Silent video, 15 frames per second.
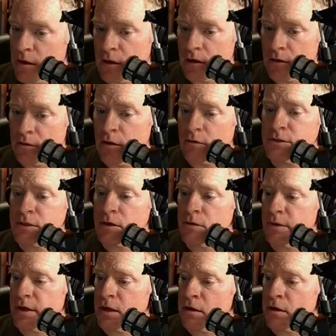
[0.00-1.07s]
nose cone, we
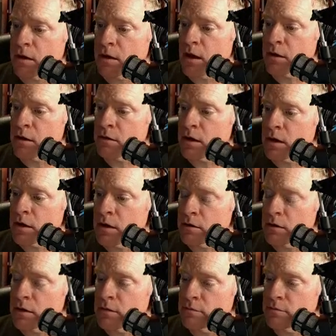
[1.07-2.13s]
got our
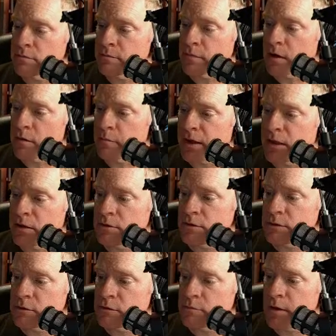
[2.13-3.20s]
payload
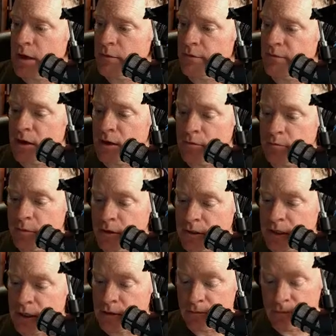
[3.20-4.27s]
tube, and we've got our
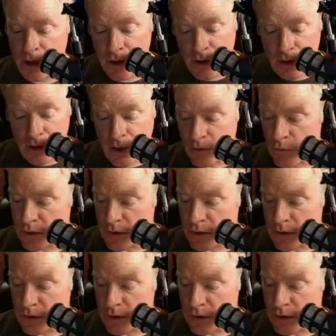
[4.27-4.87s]
bulkhead. Now, one